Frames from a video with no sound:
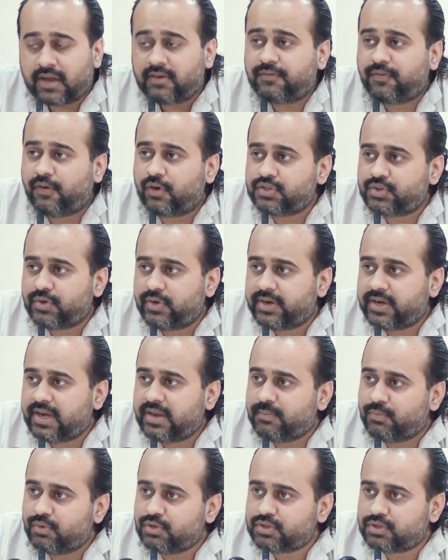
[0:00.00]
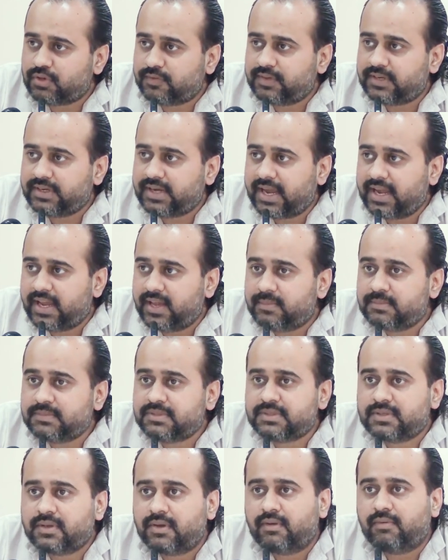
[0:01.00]
Unfortunately, most of the
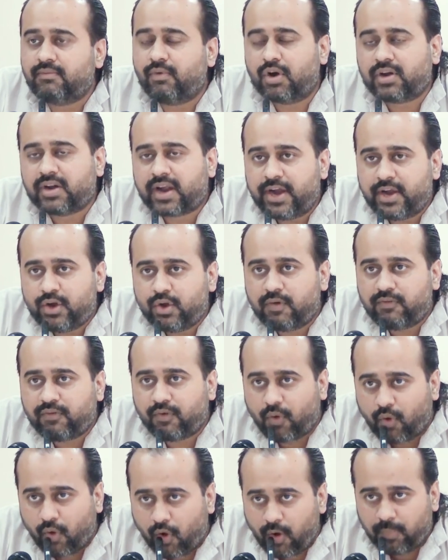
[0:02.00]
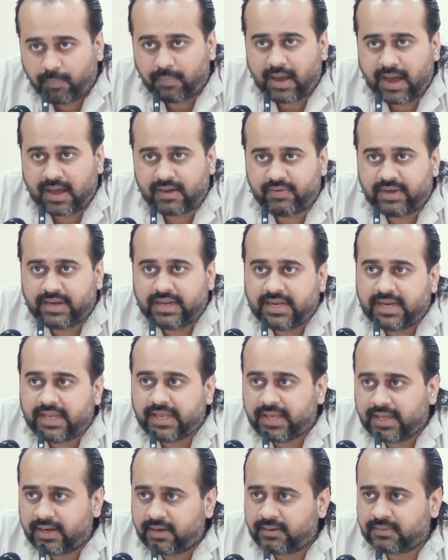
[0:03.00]
times, what kind of hope are we
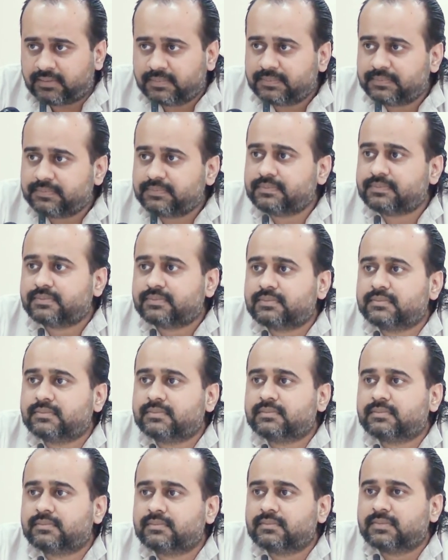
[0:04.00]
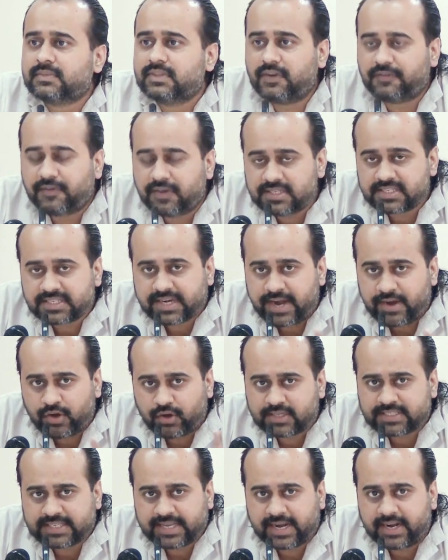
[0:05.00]
dealing in? The first kind
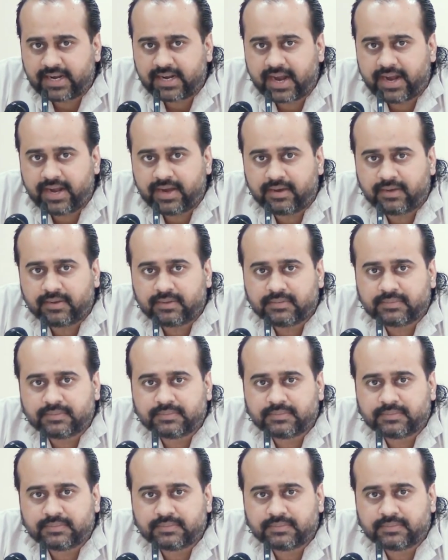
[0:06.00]
or the second kind?